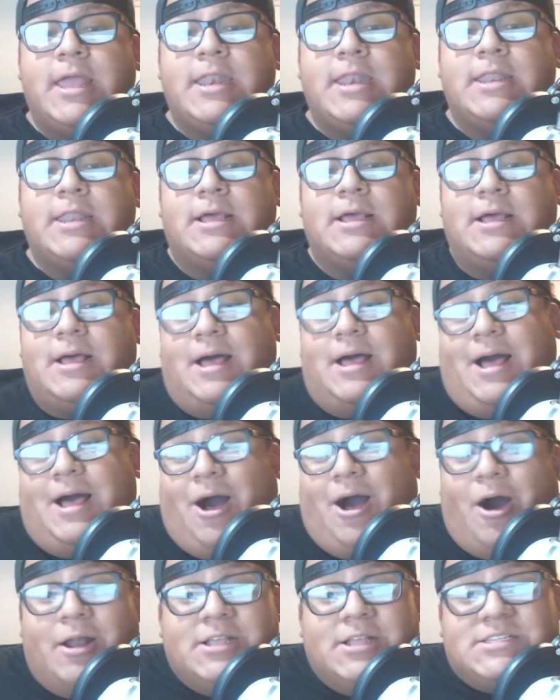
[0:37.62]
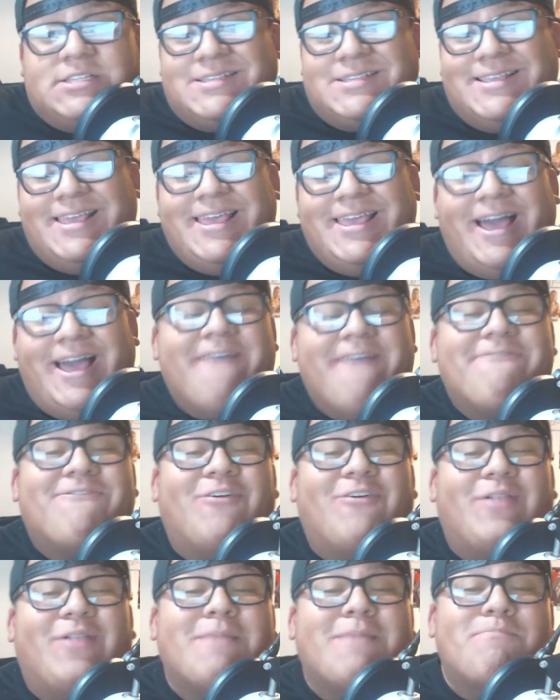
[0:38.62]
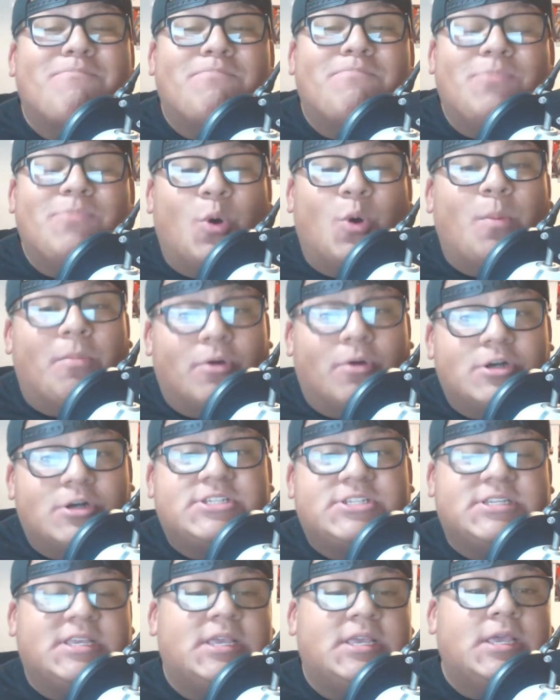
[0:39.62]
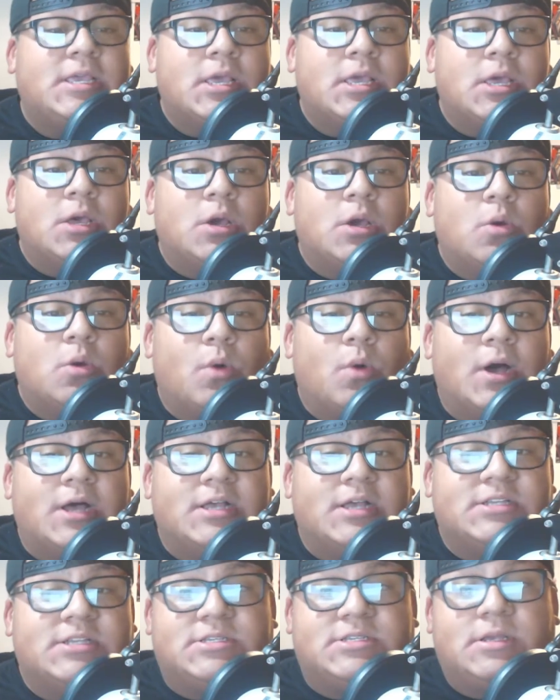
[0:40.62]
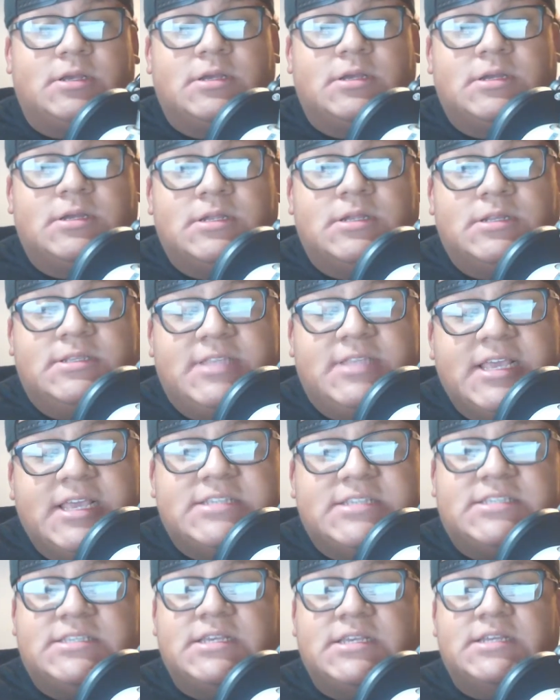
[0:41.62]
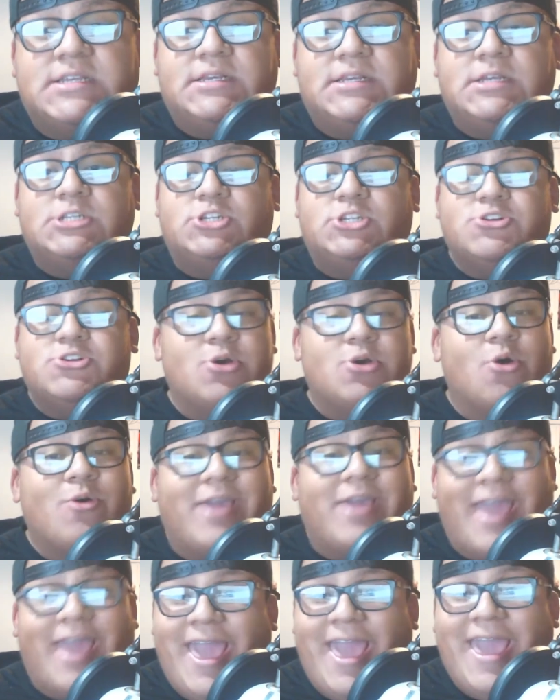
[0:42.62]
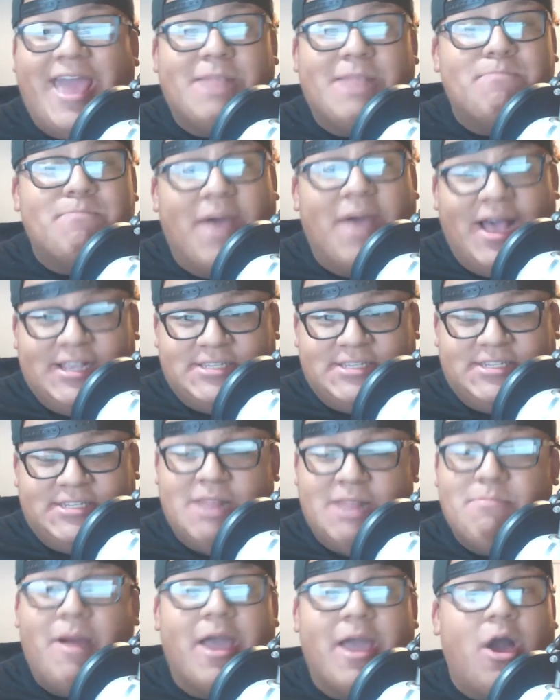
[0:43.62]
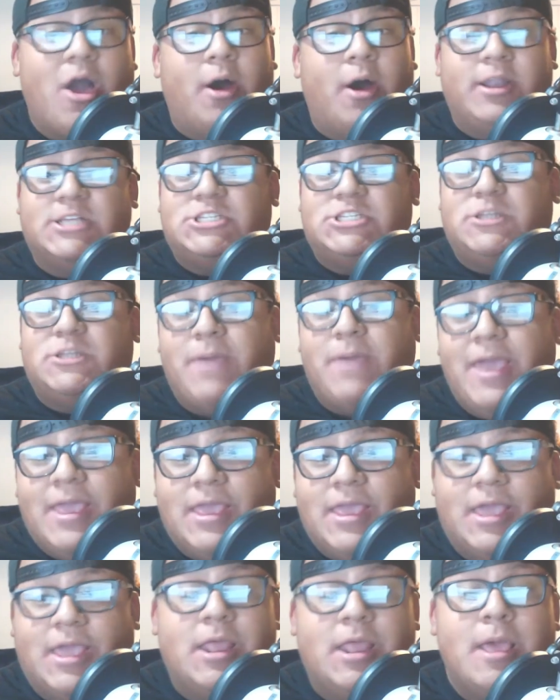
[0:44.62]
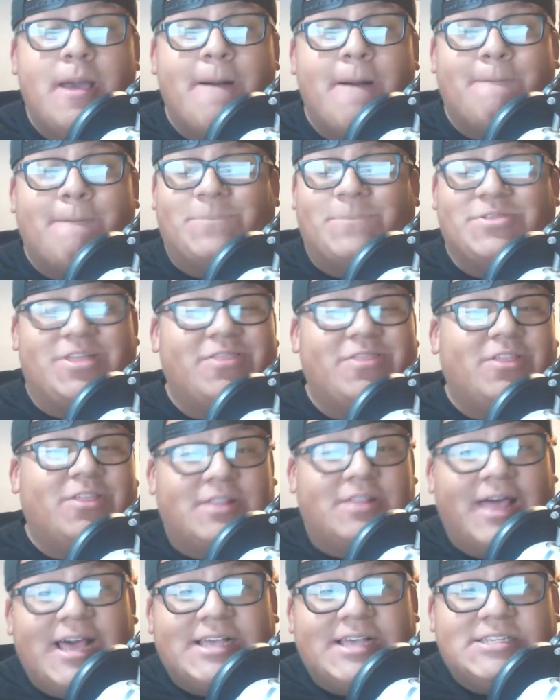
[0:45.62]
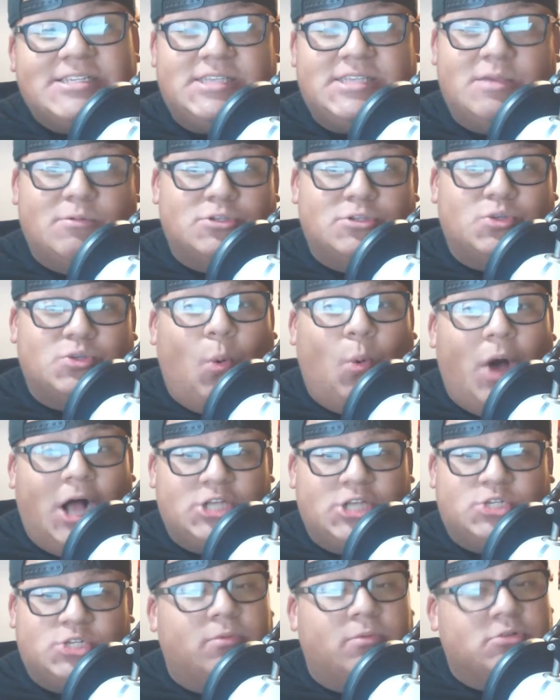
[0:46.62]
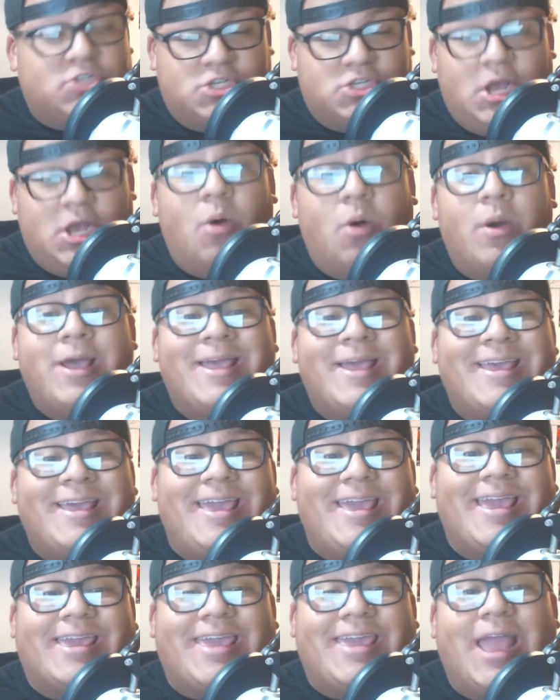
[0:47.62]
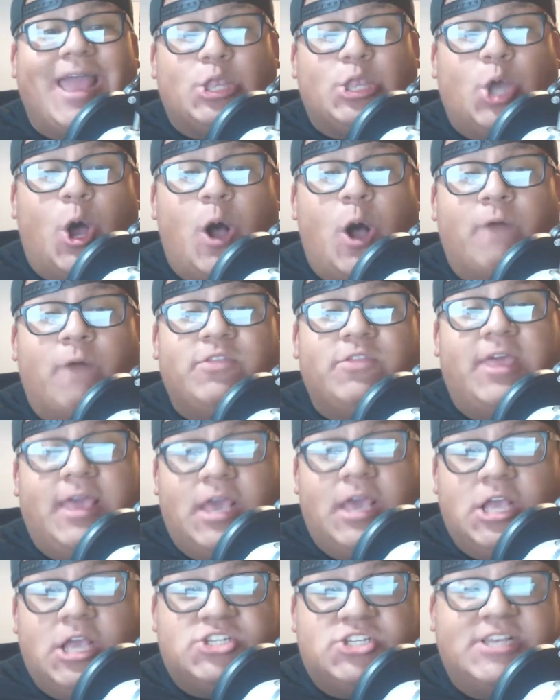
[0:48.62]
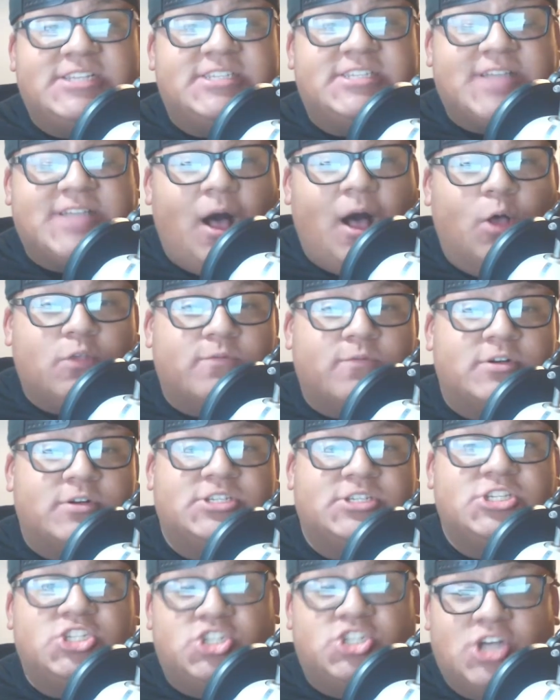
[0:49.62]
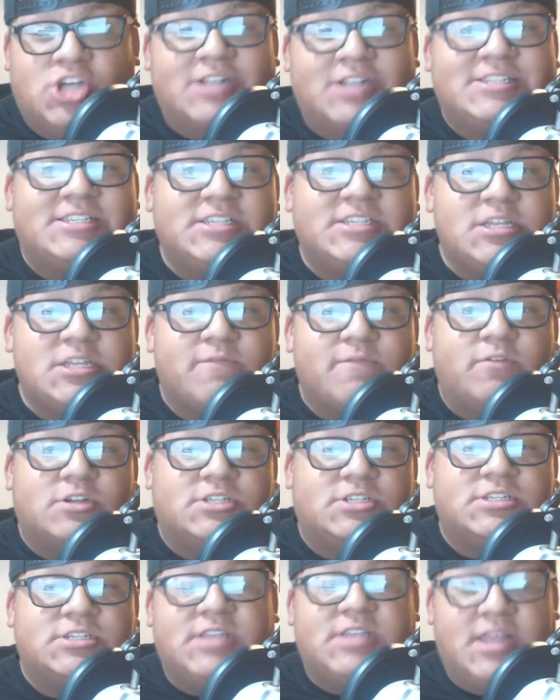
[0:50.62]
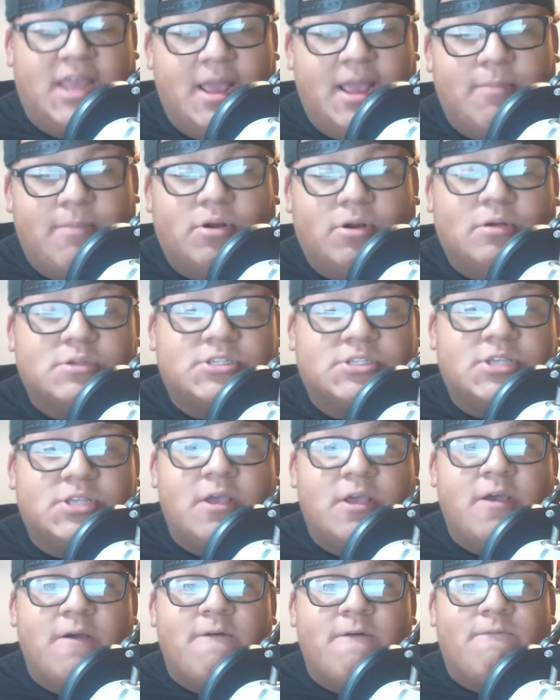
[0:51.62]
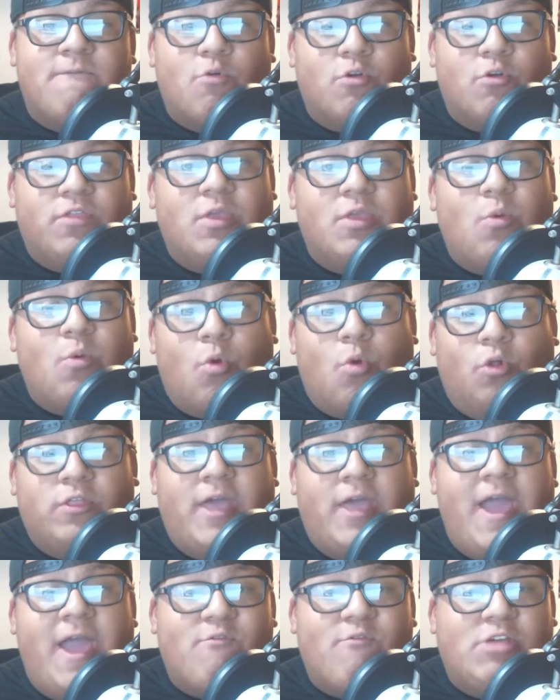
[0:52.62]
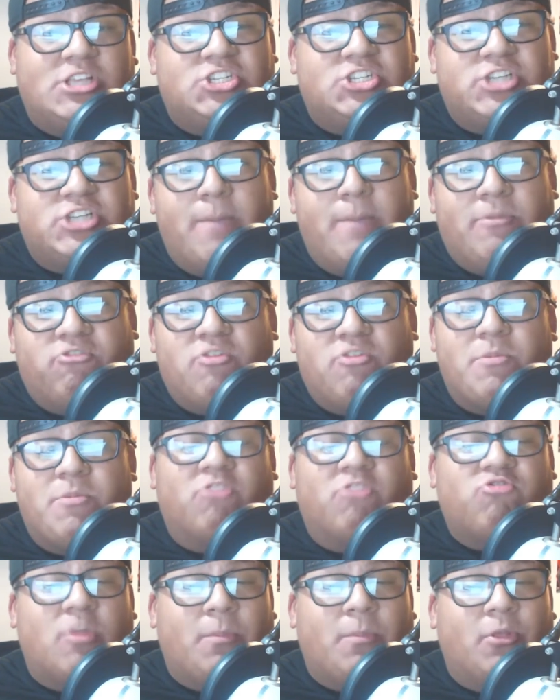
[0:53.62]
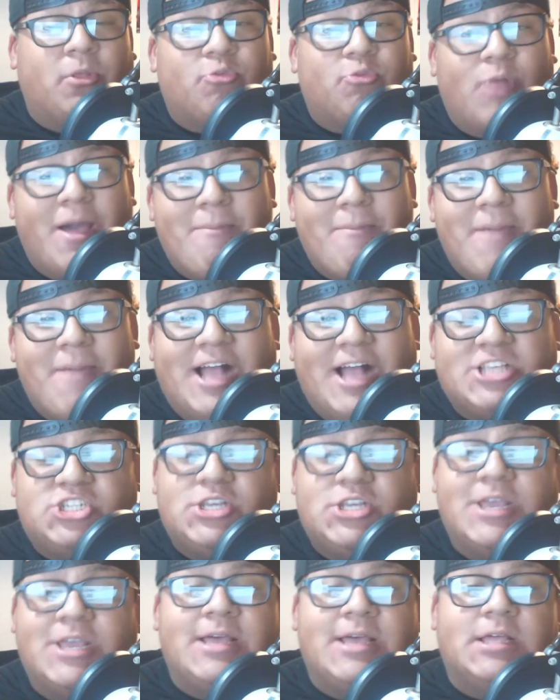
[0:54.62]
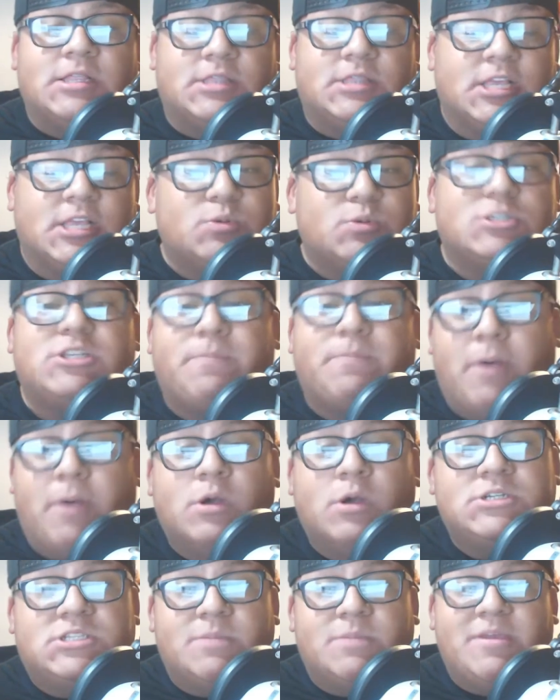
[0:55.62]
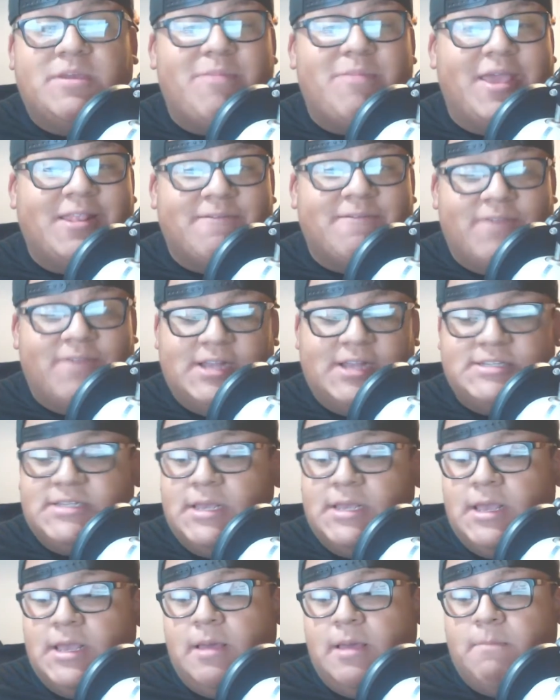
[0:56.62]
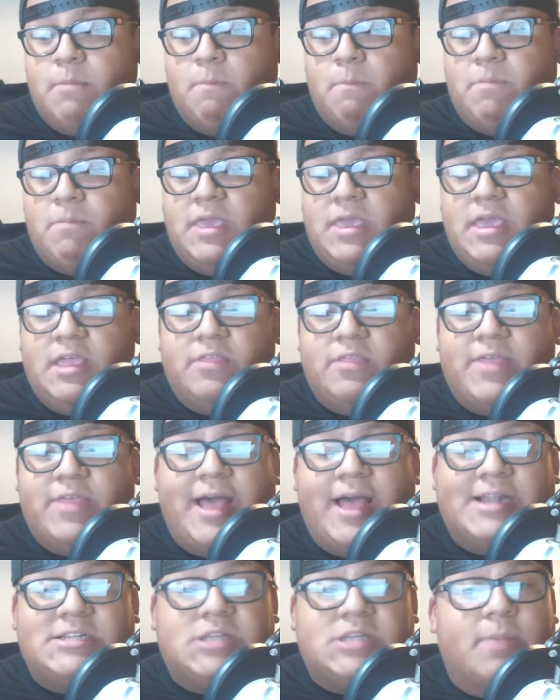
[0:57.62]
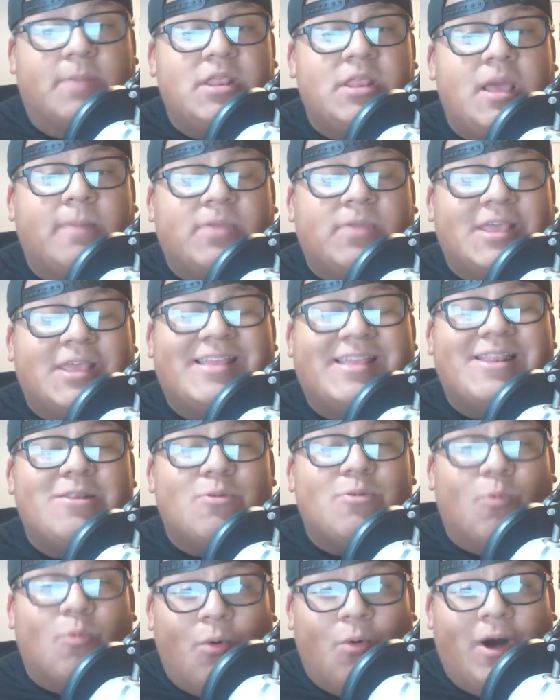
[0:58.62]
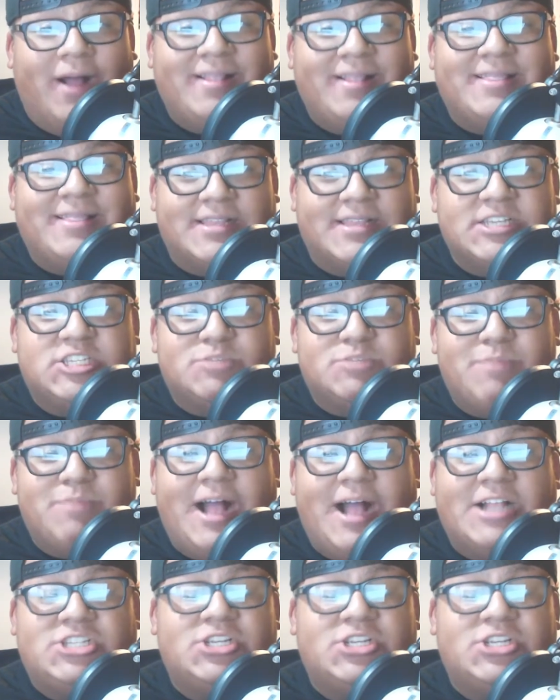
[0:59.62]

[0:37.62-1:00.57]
And honestly, I felt like No Mercy was decent to okay at best, in my honest opinion. But nonetheless, it was a watchable show. It kicked off with AJ Styles versus John Cena versus Dean Ambrose for the World Heavyweight Championship in a triple threat match. This was supposed to be the main event, but being that WWE didn't want this